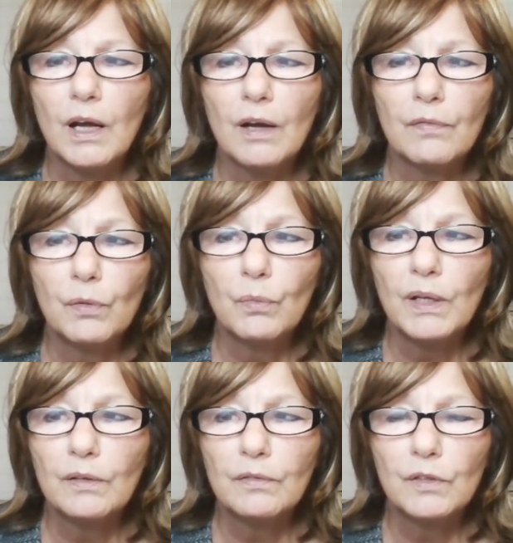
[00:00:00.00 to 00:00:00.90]
of the
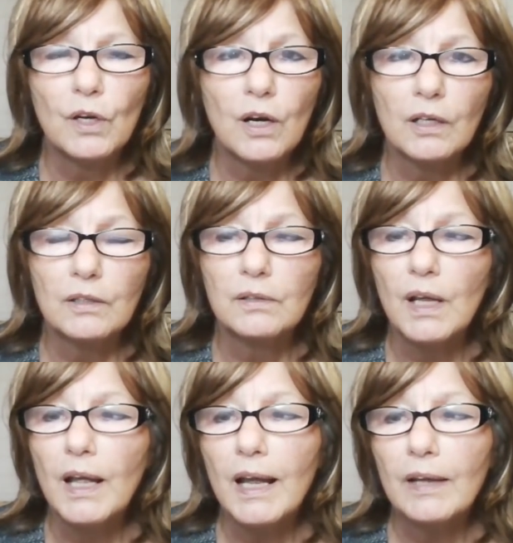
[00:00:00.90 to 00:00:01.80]
will of God
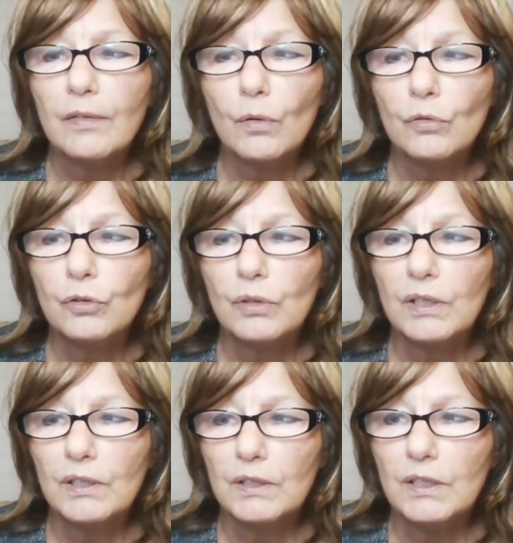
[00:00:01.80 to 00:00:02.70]
and those who
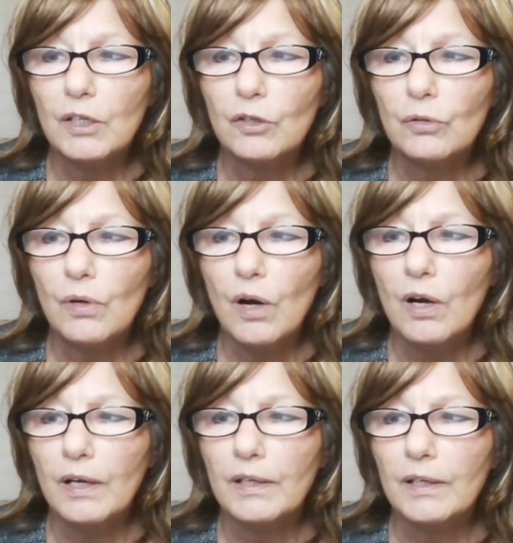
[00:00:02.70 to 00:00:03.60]
continue
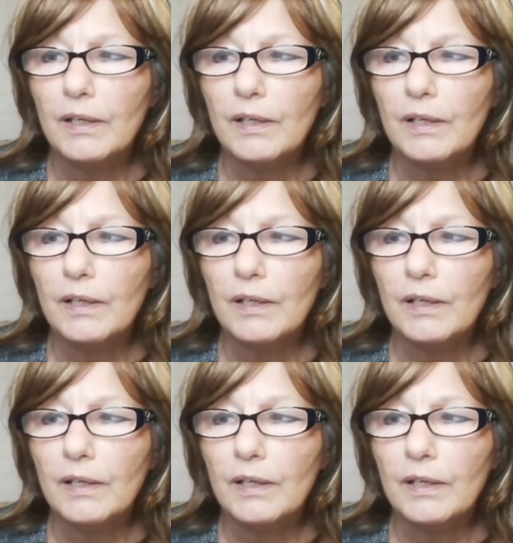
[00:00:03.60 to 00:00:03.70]
on